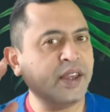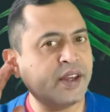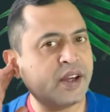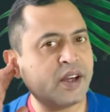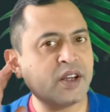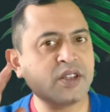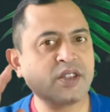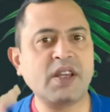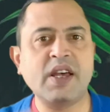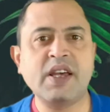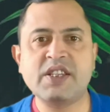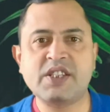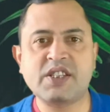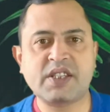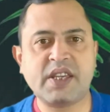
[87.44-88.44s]
ears,
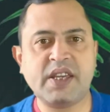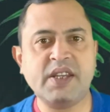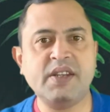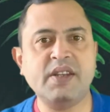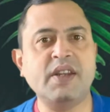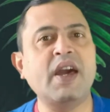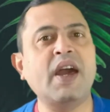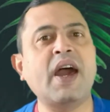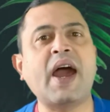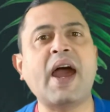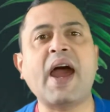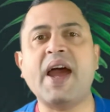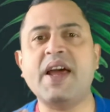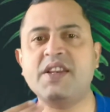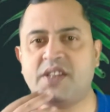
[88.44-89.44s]
skin,
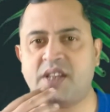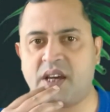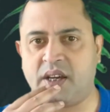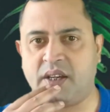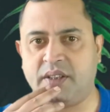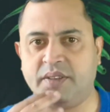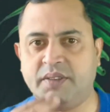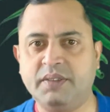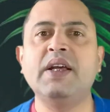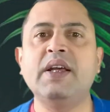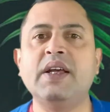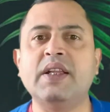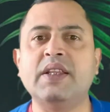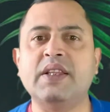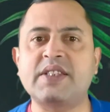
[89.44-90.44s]
and tongue.
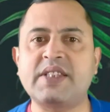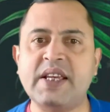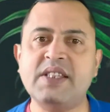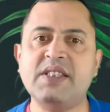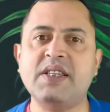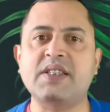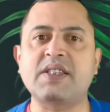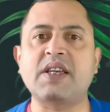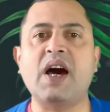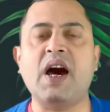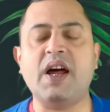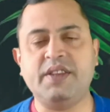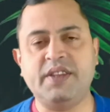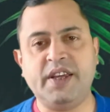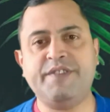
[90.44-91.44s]
The senses
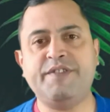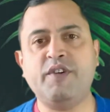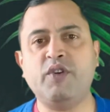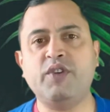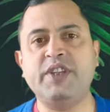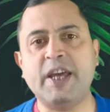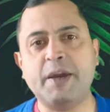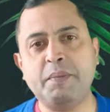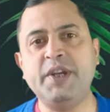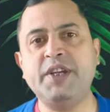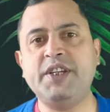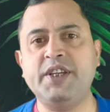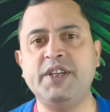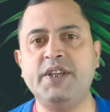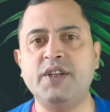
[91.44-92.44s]
are therefore the
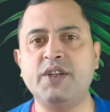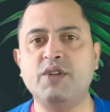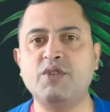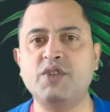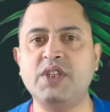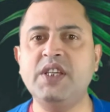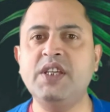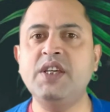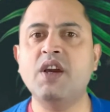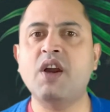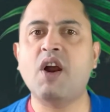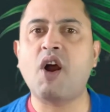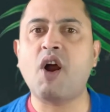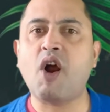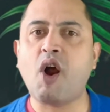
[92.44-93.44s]
ability to see
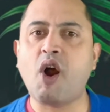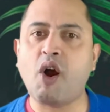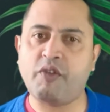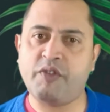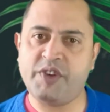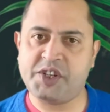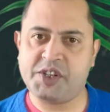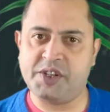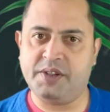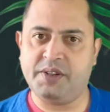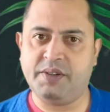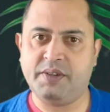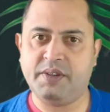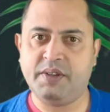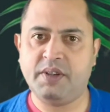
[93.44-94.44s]
or
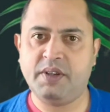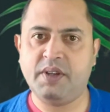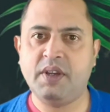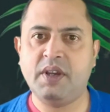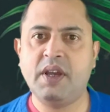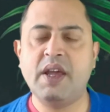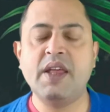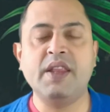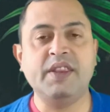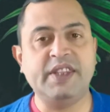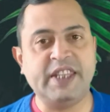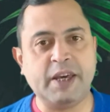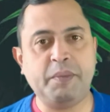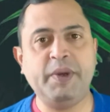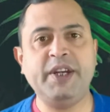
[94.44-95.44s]
vision,
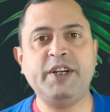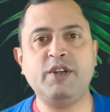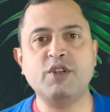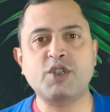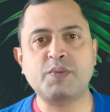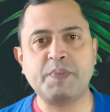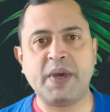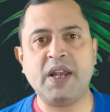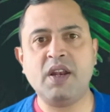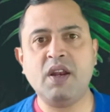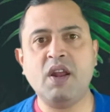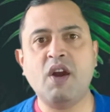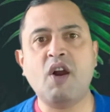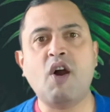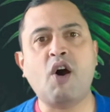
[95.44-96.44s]
the ability to smell
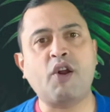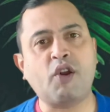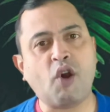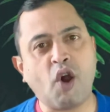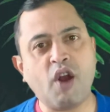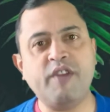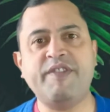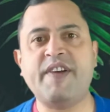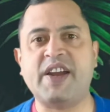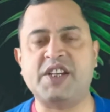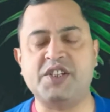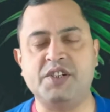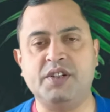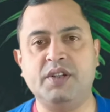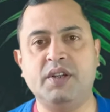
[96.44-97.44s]
or
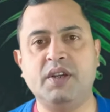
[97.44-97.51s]
olfaction,